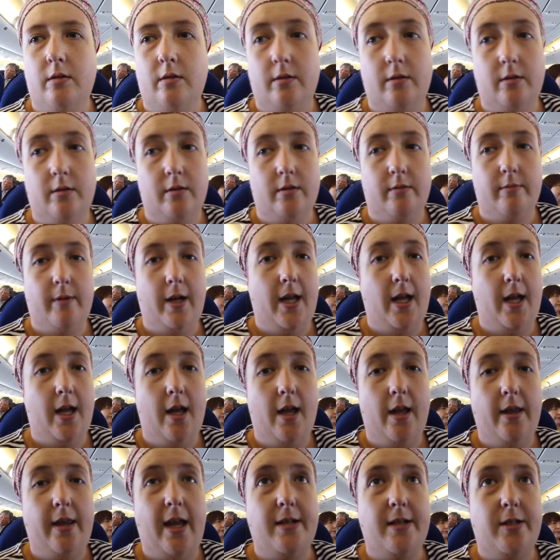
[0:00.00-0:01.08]

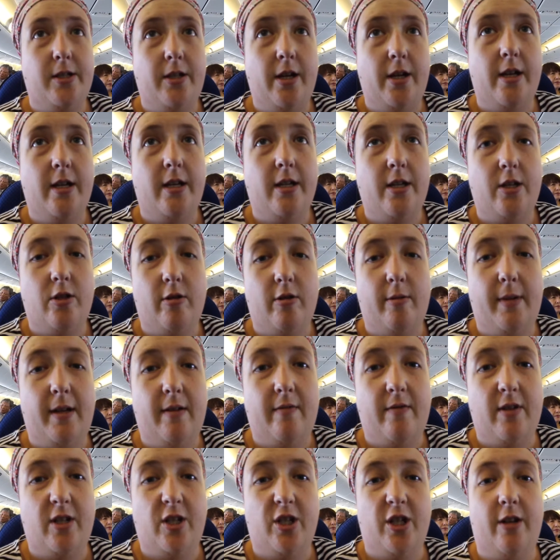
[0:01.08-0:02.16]
Well, that's turned into a bit
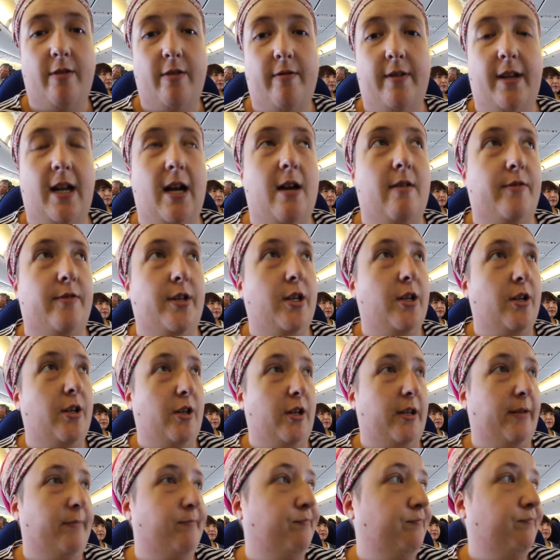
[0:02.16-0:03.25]
of a shit of an
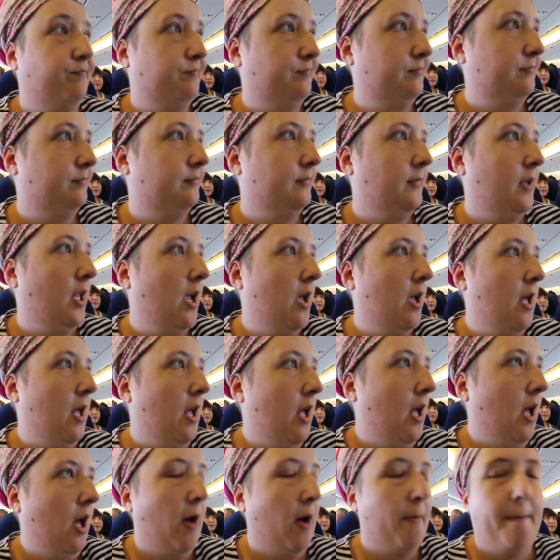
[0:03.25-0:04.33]
afternoon.
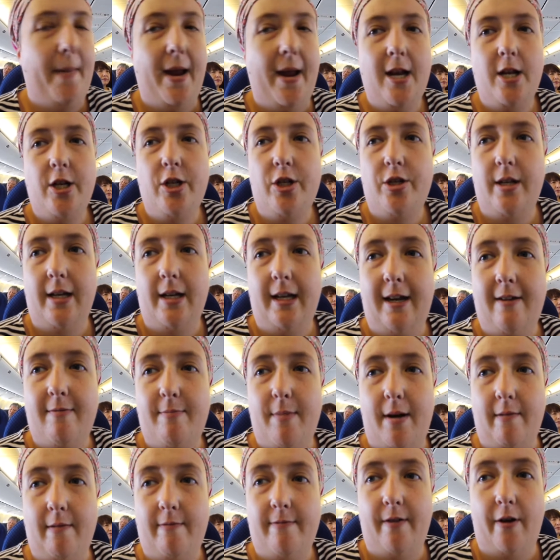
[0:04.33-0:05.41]
I managed to leave
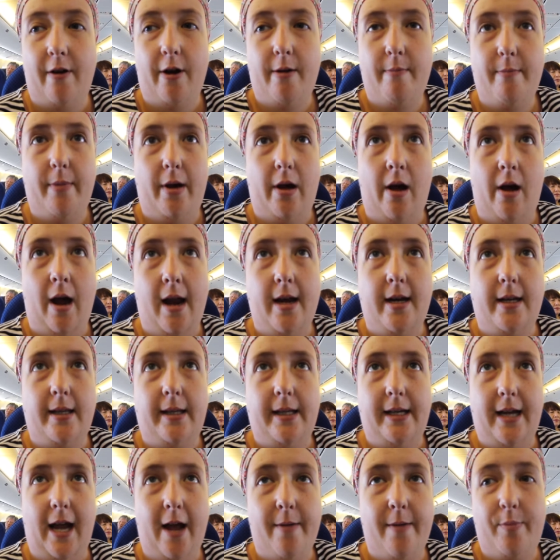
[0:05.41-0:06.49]
my phone behind at
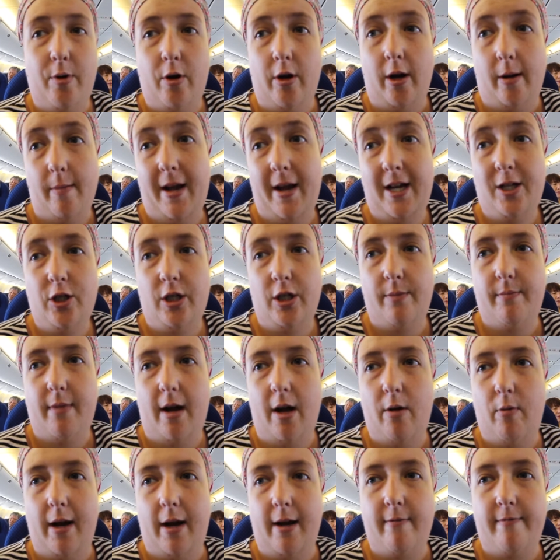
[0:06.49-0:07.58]
the airport. I'm actually on
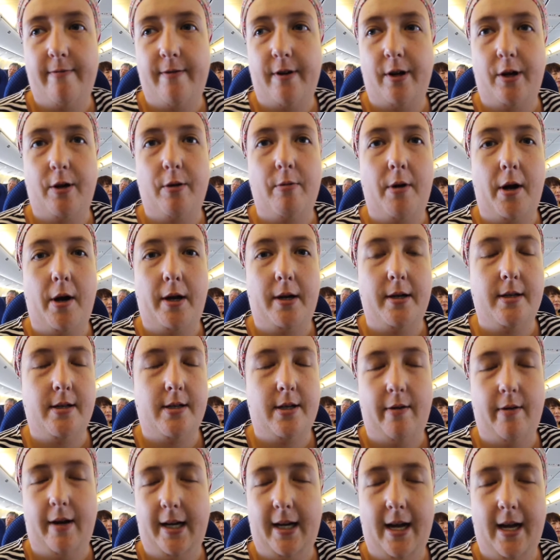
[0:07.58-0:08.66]
my way to Fukuoka,
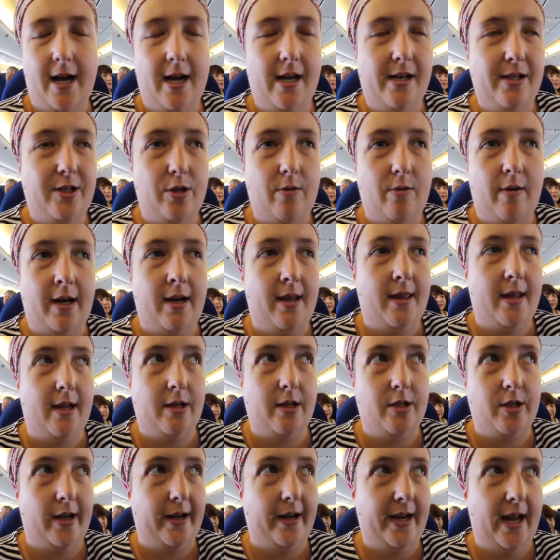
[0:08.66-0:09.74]
so I can't do anything
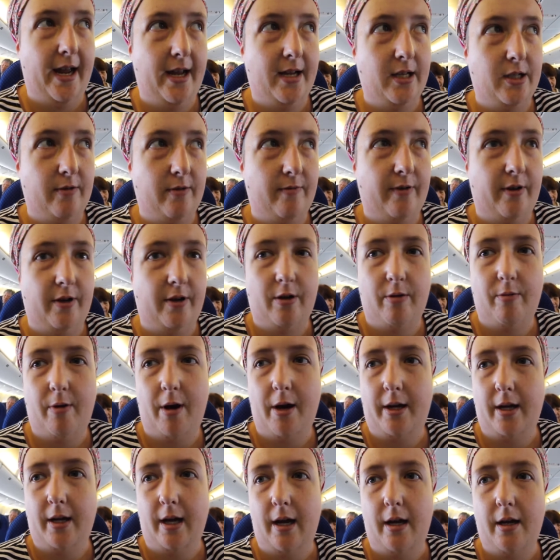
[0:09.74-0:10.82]
until I get into
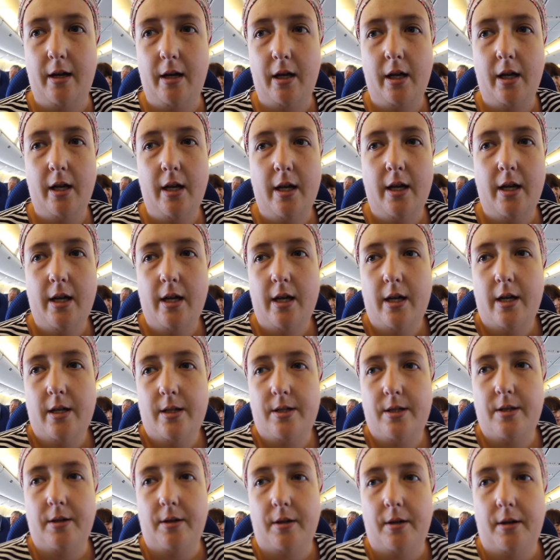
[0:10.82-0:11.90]
Fukuoka
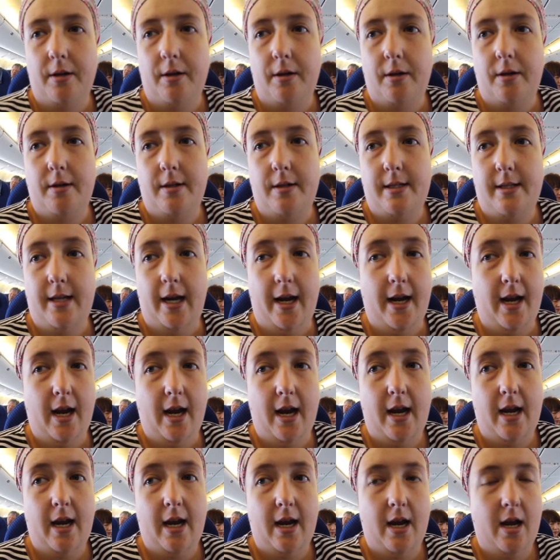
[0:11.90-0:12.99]
to
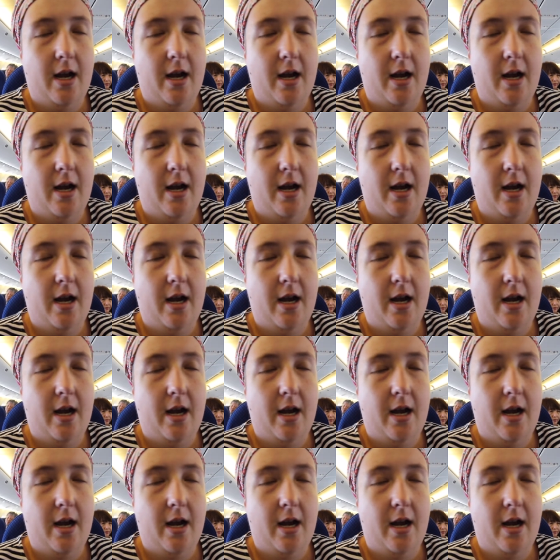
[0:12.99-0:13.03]
see